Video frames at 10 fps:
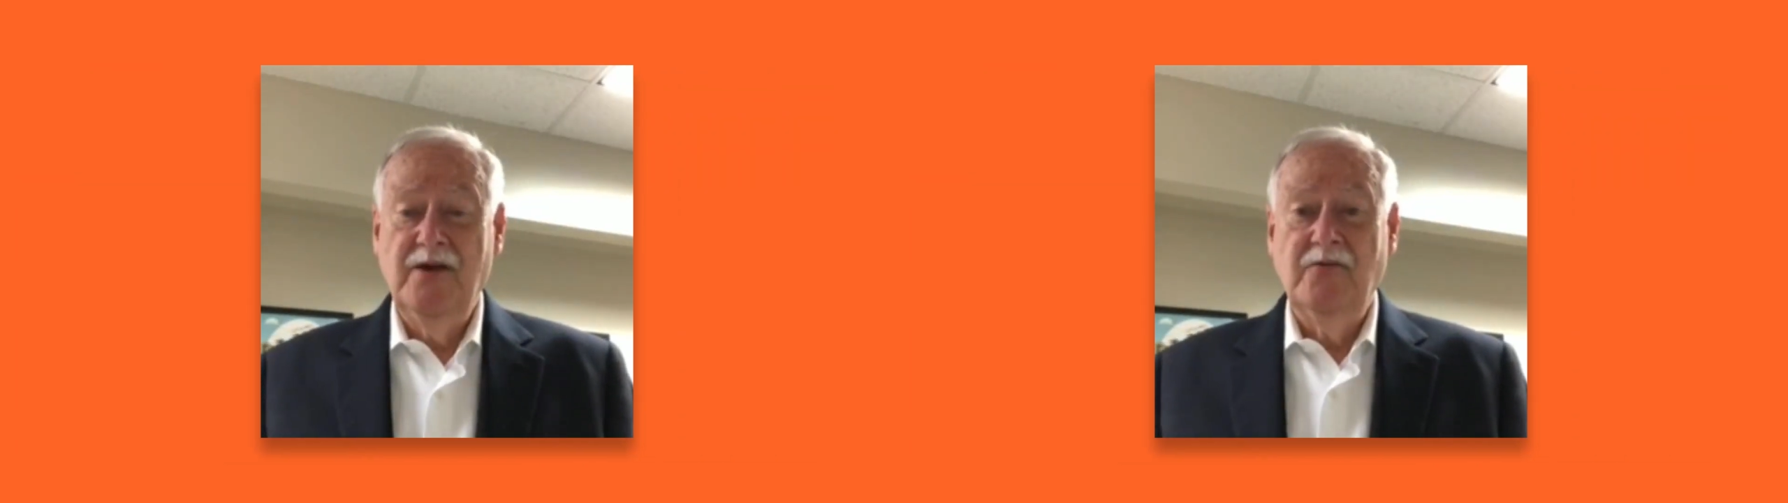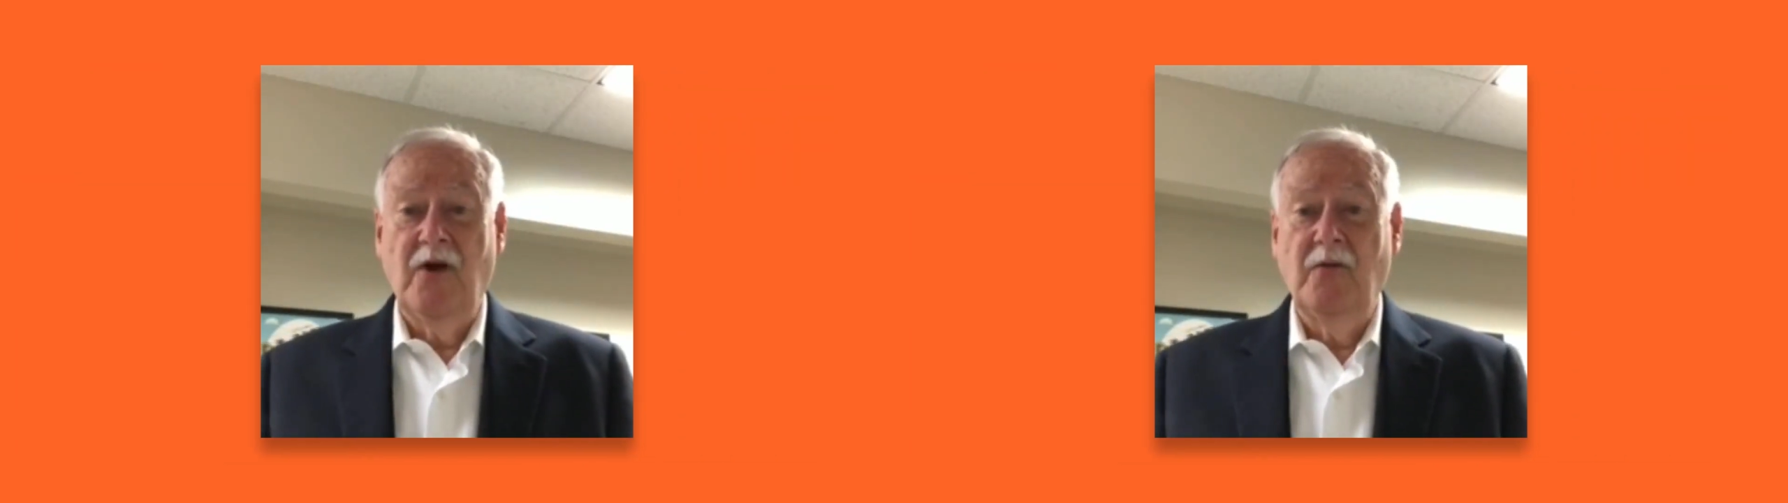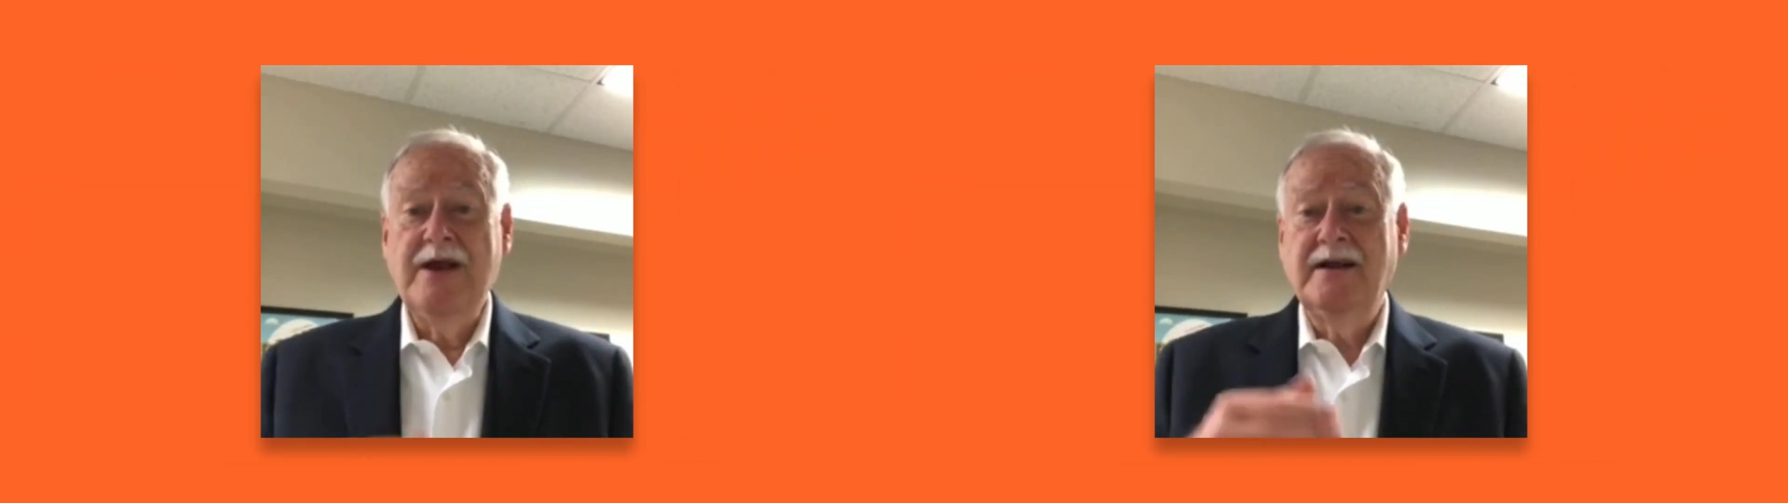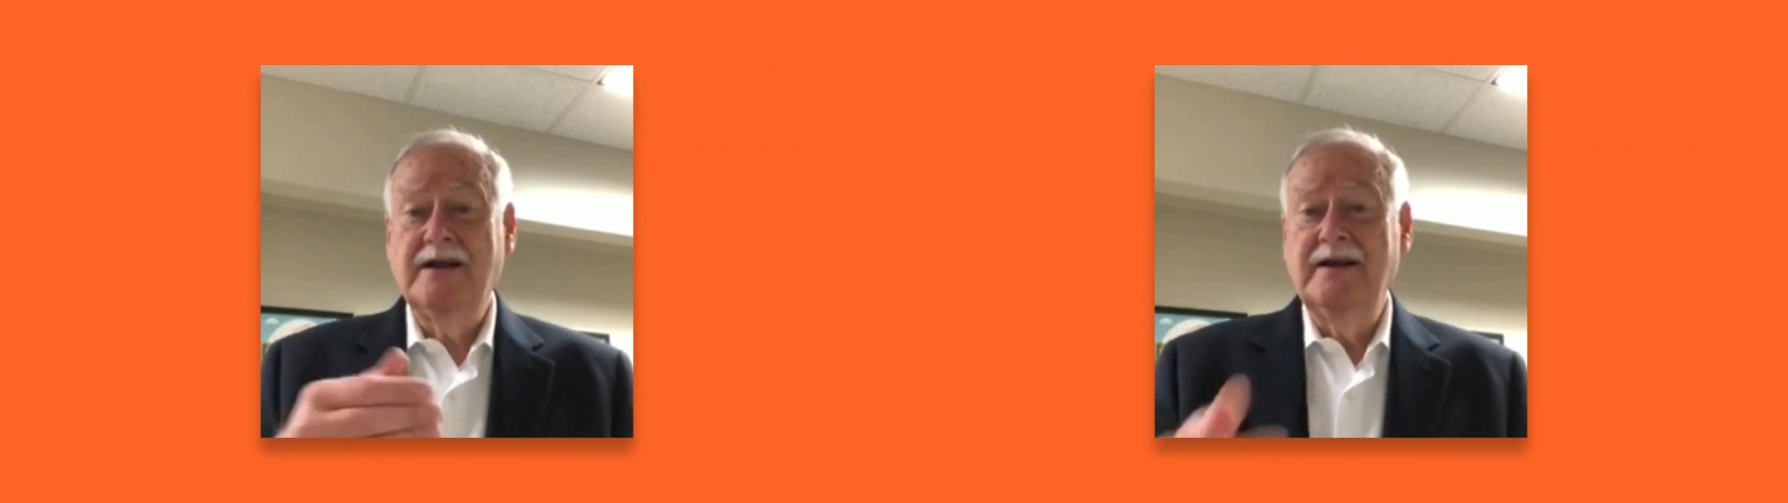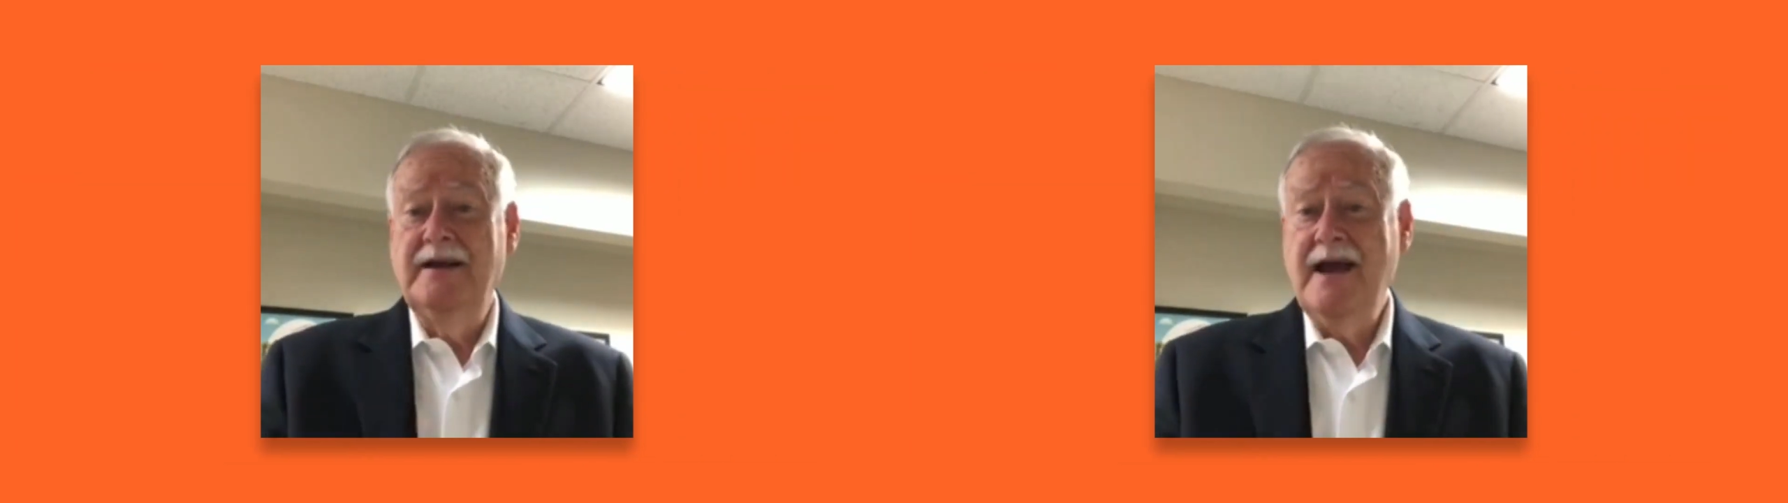where we can
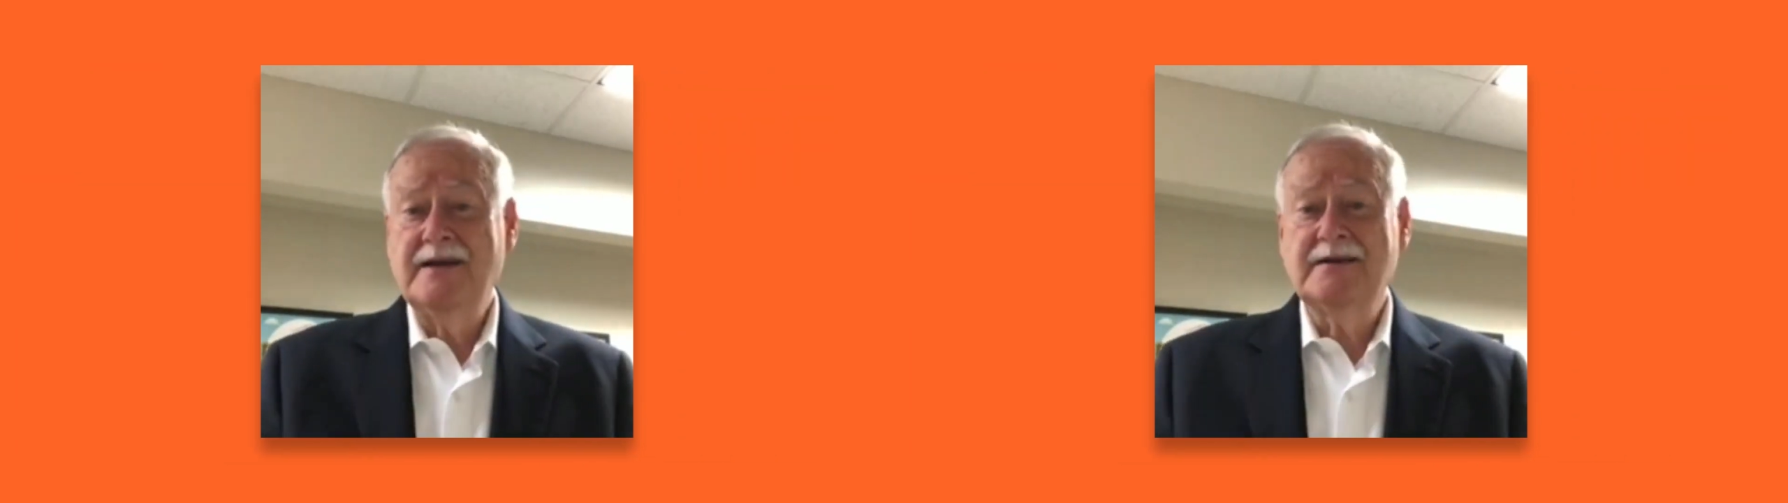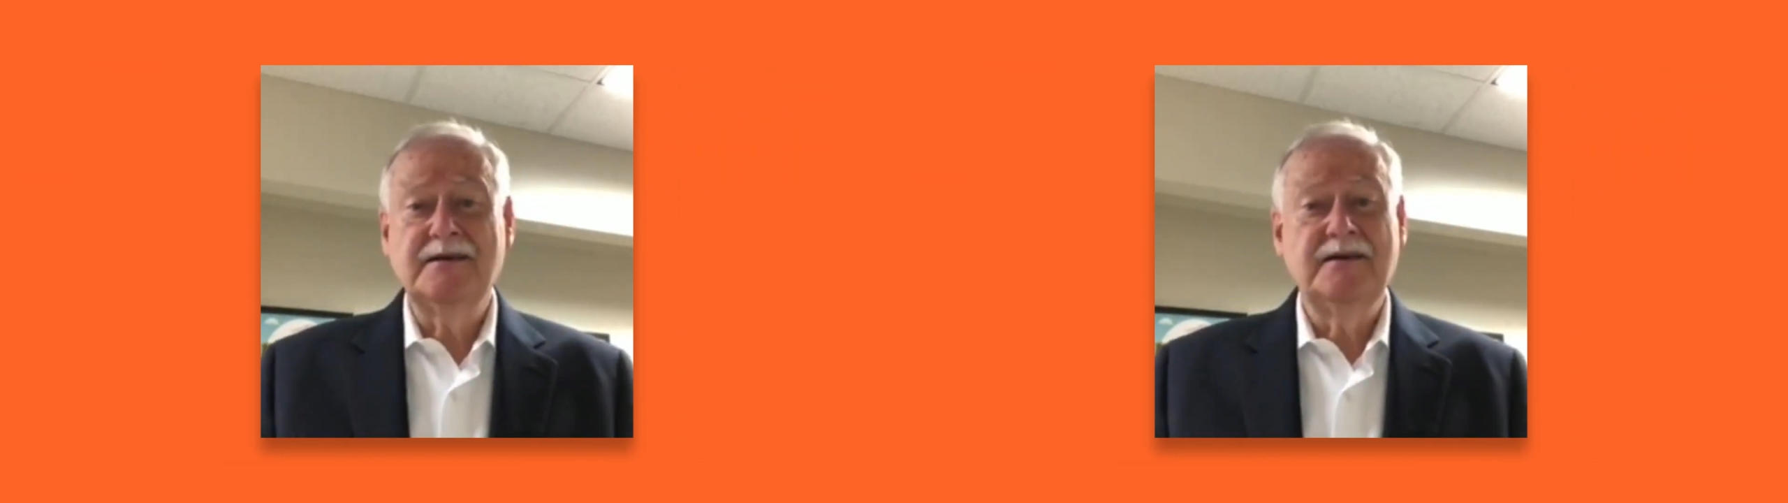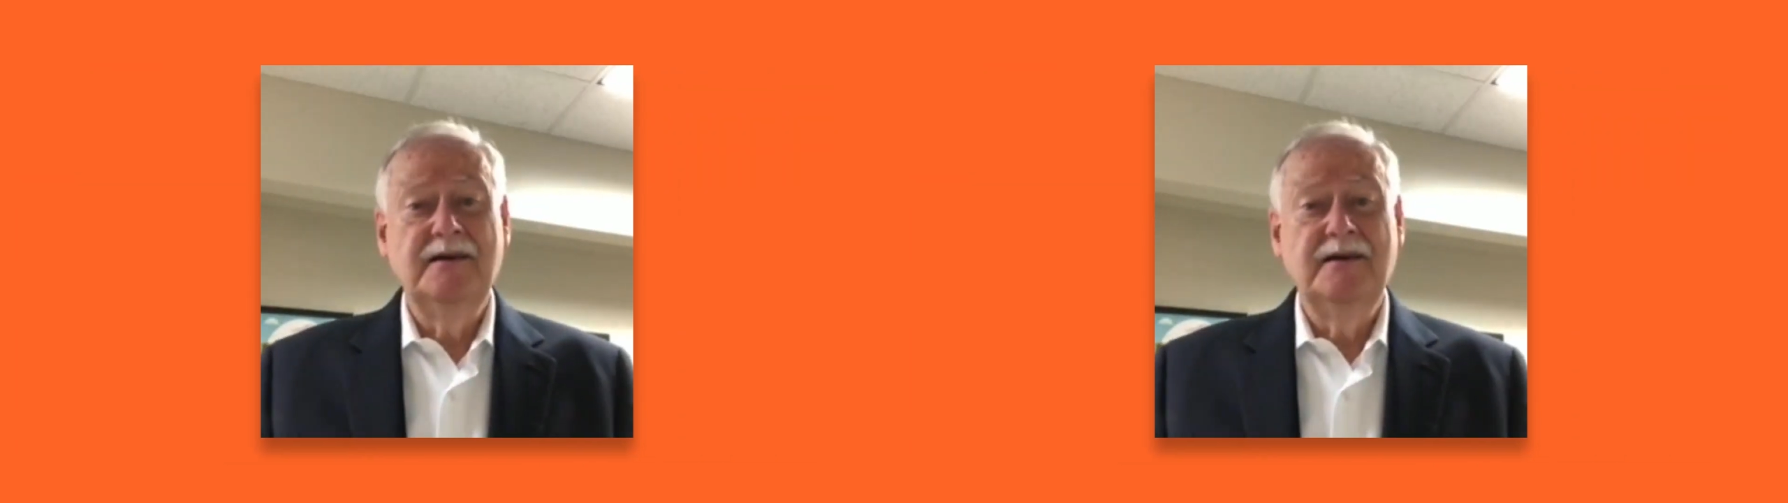connect,